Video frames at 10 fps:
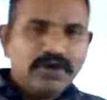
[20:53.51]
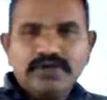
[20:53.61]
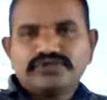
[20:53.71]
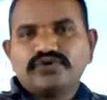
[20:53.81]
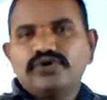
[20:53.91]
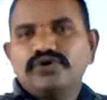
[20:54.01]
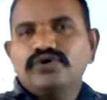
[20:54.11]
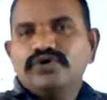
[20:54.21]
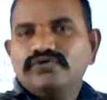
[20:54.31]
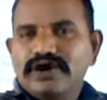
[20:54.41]
So
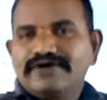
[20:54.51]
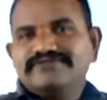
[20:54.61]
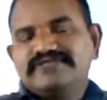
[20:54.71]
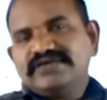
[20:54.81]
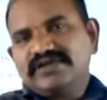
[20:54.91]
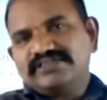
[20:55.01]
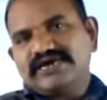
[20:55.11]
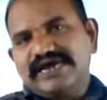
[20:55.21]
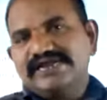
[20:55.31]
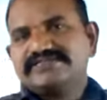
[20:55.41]
we have seen the
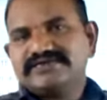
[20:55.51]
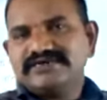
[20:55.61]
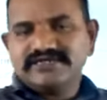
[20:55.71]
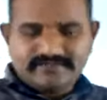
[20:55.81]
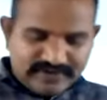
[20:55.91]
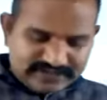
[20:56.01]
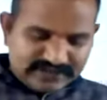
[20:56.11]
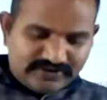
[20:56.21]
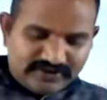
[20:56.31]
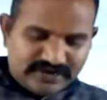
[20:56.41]
LCD displays in
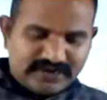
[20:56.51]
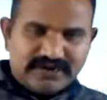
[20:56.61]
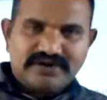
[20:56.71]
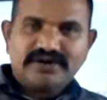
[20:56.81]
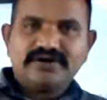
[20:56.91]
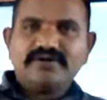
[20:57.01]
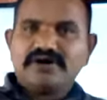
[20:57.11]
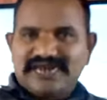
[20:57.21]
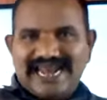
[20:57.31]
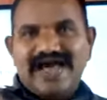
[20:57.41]
our
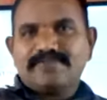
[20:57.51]
lab